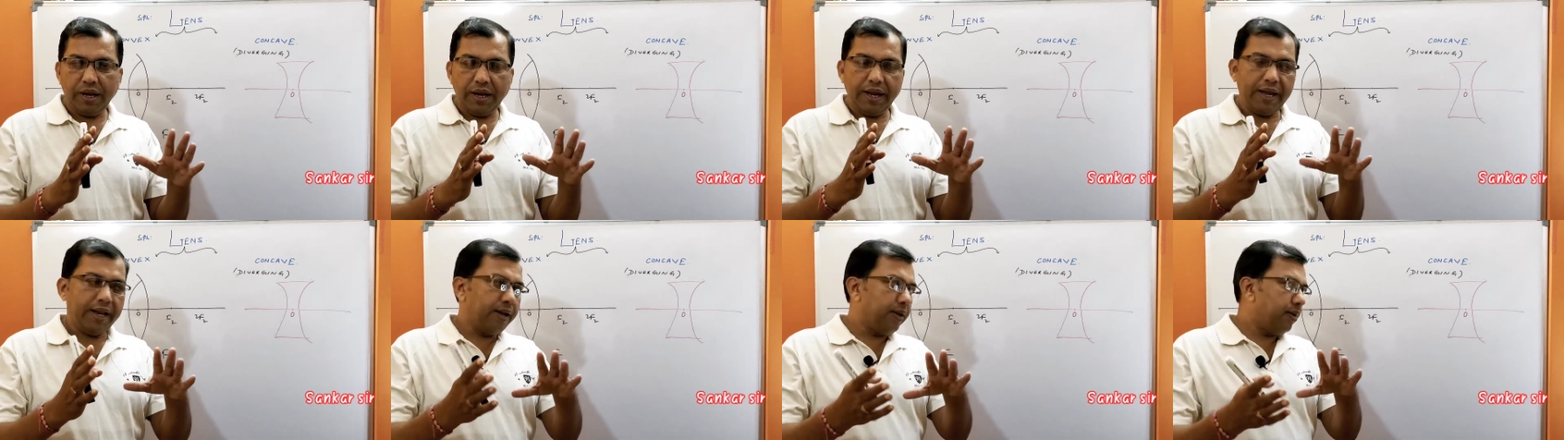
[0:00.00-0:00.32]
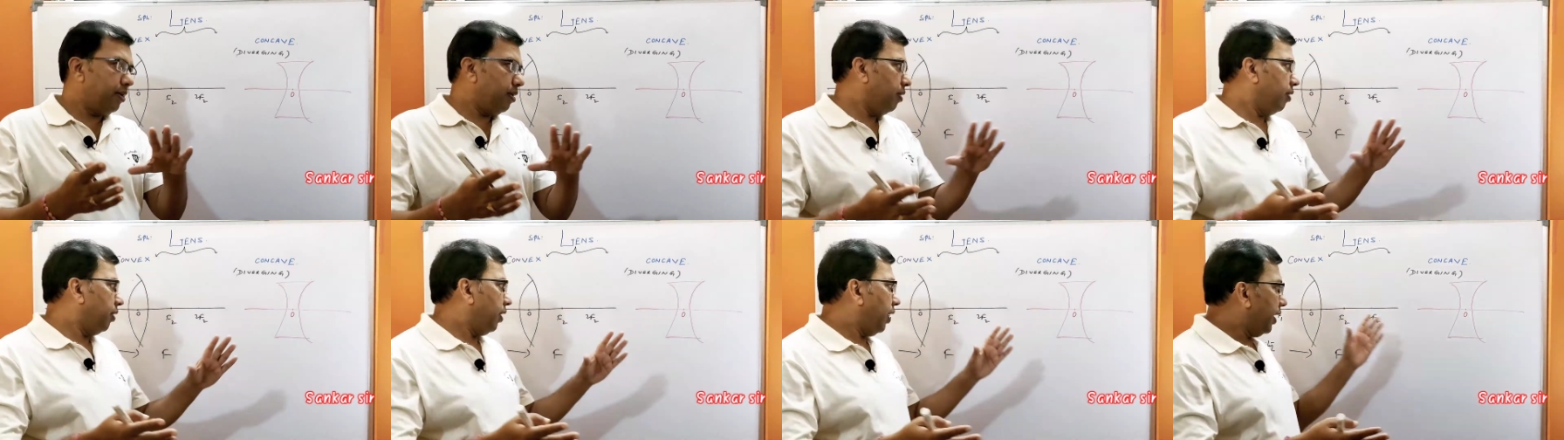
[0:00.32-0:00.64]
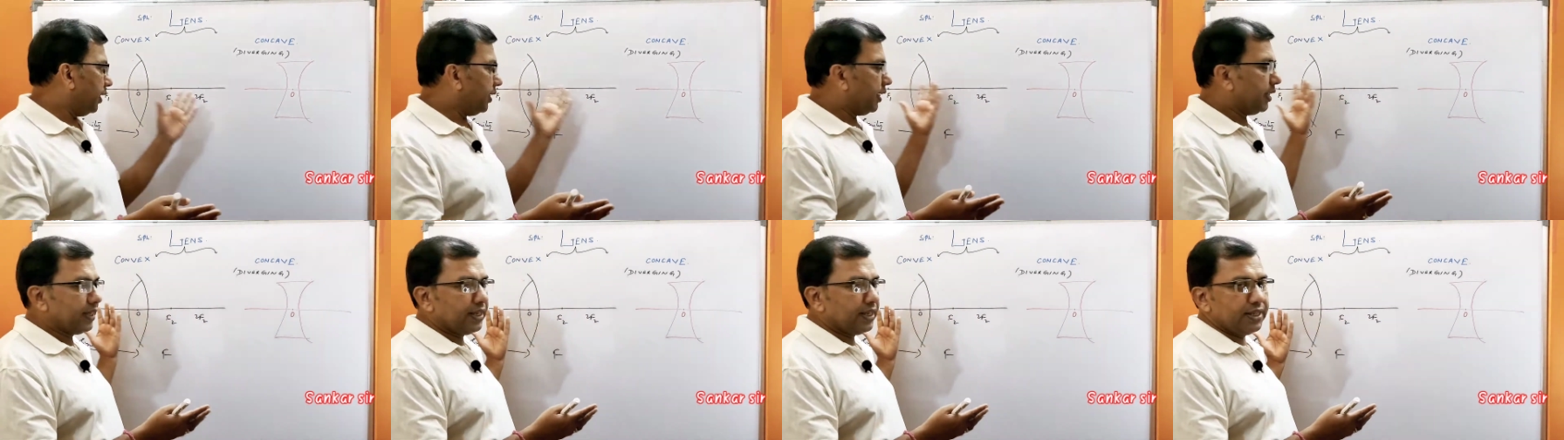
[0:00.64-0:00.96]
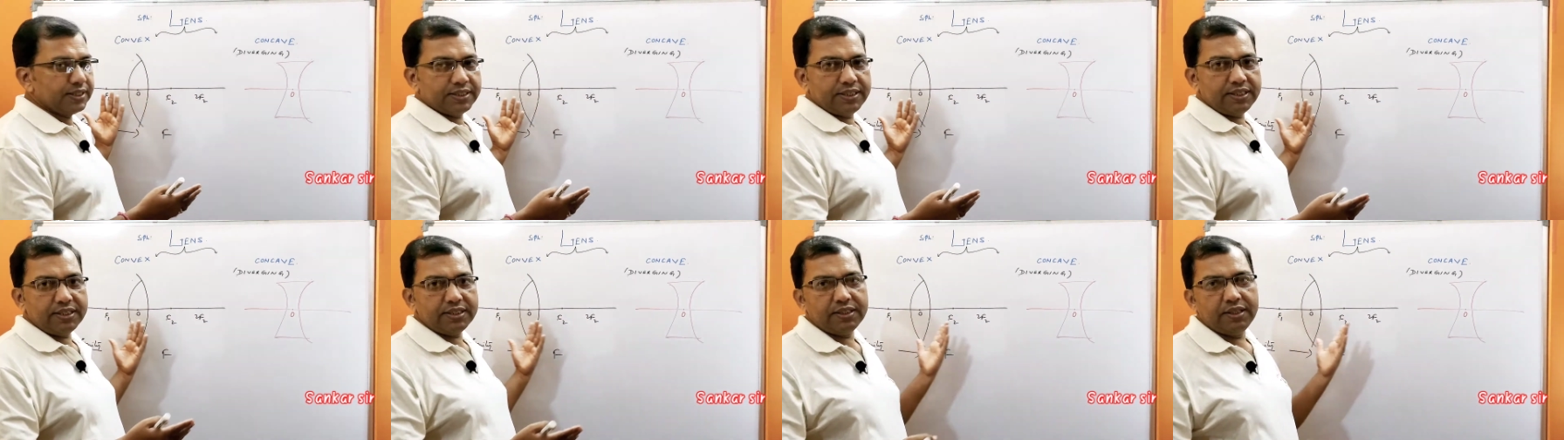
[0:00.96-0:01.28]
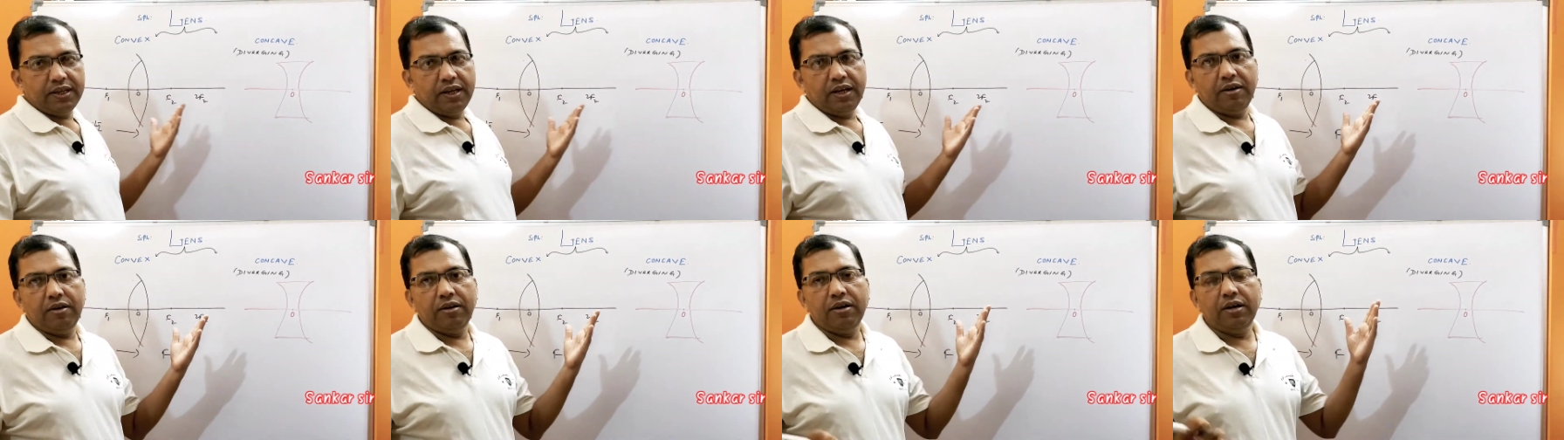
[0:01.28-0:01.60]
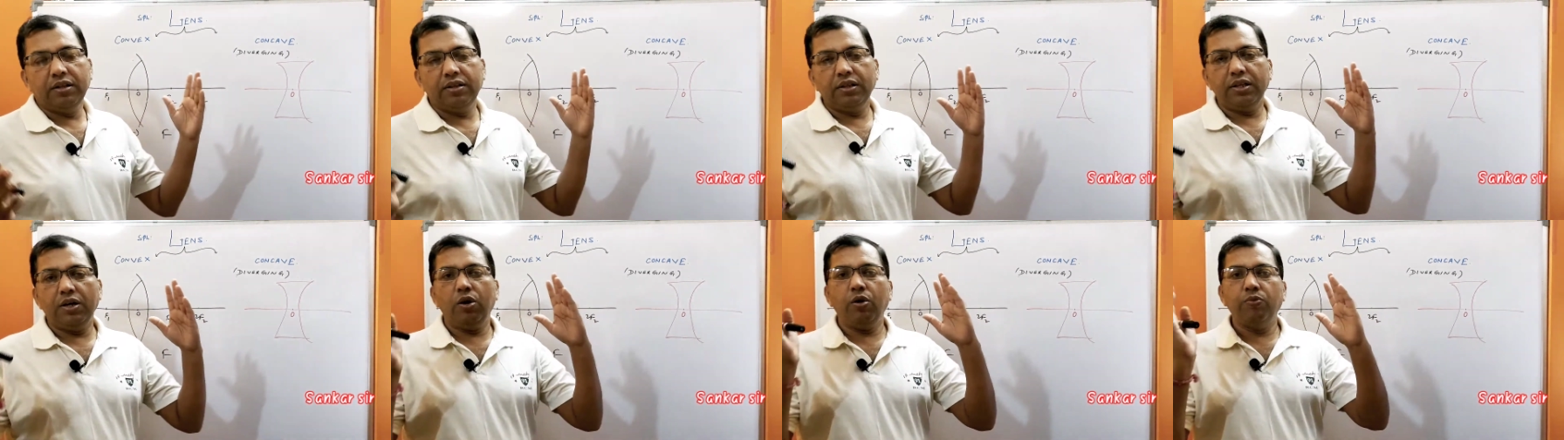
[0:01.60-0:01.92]
and other cases
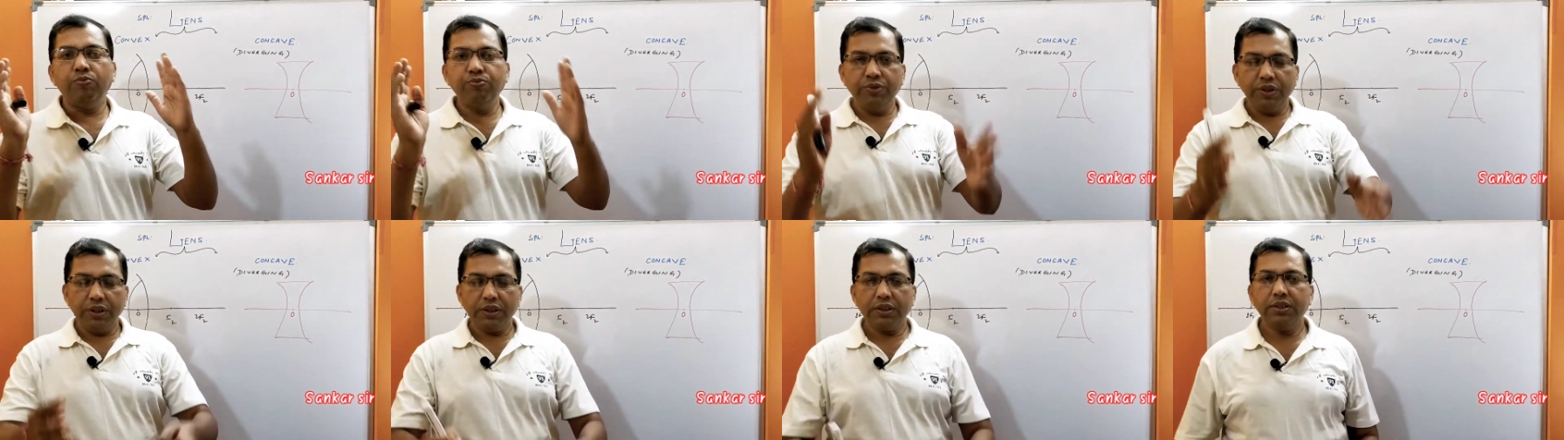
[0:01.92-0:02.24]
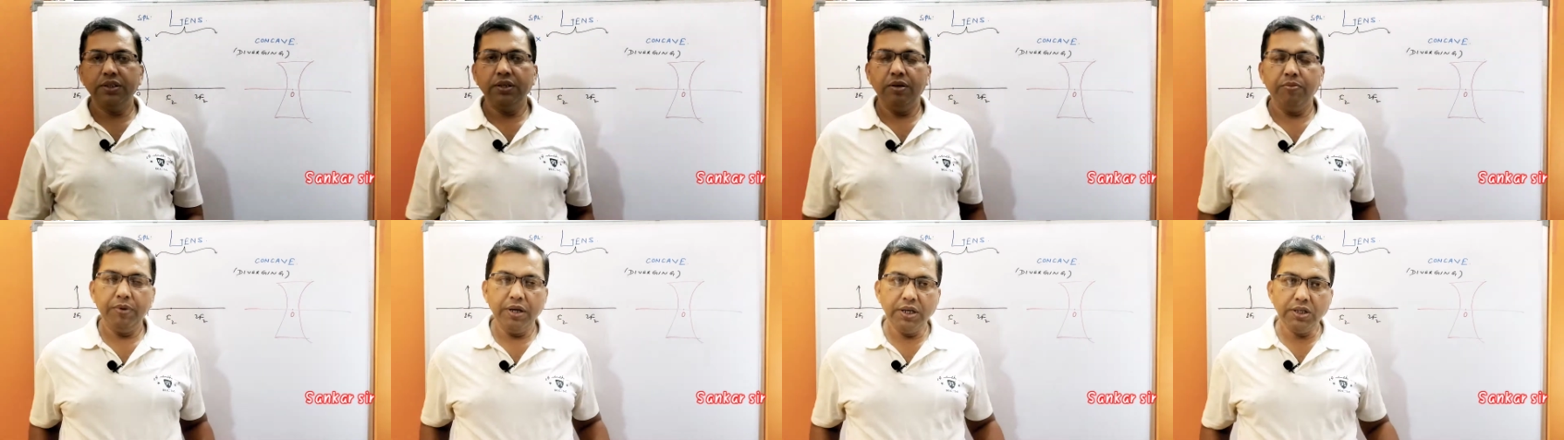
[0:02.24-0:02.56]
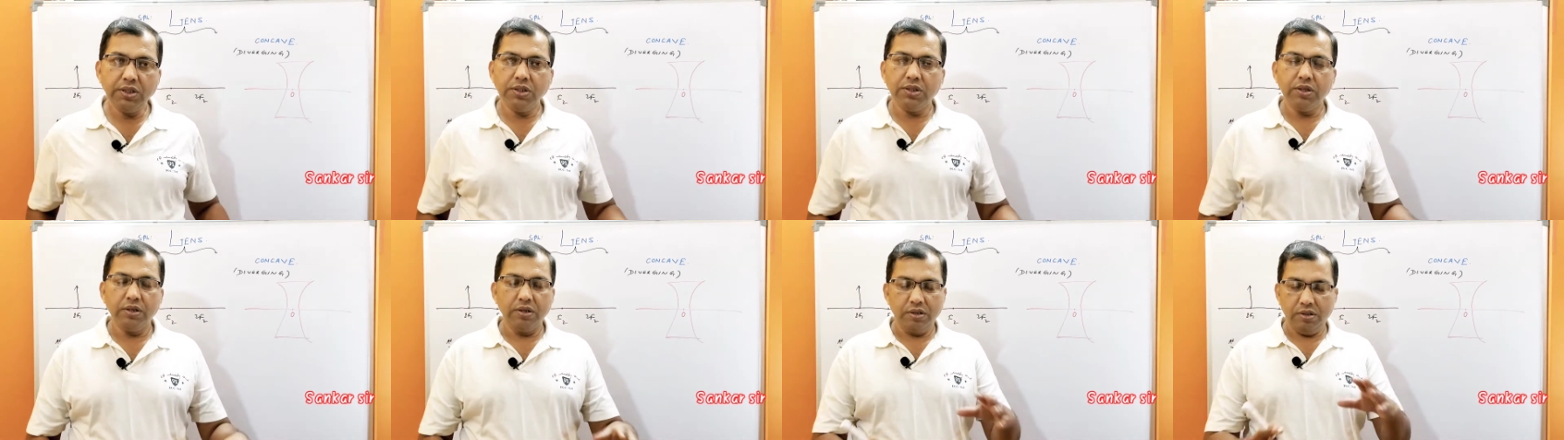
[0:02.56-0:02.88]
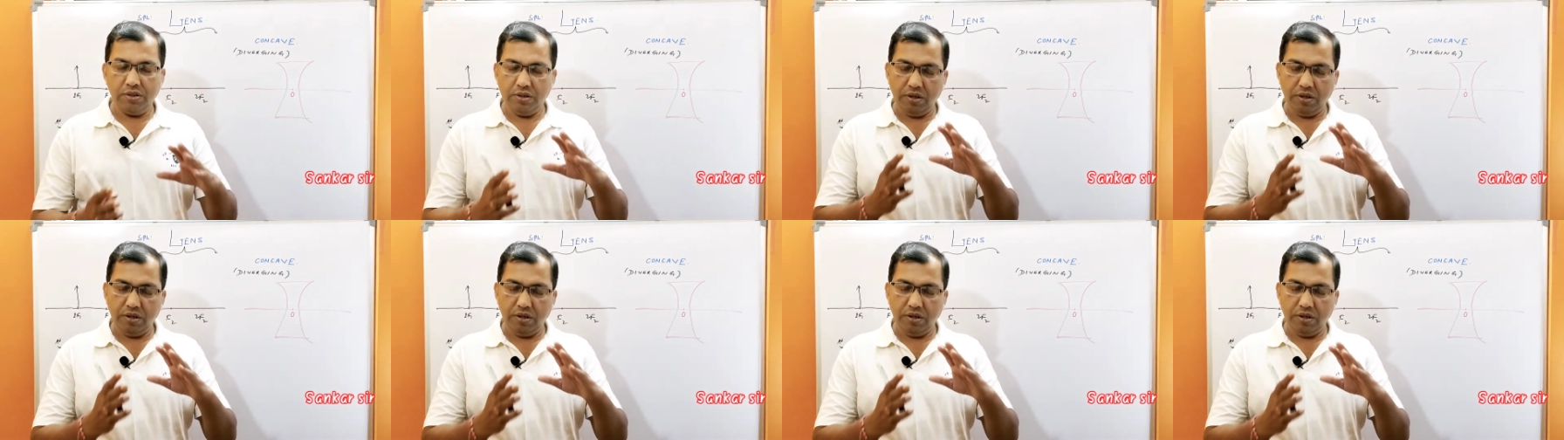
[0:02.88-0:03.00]
the object image,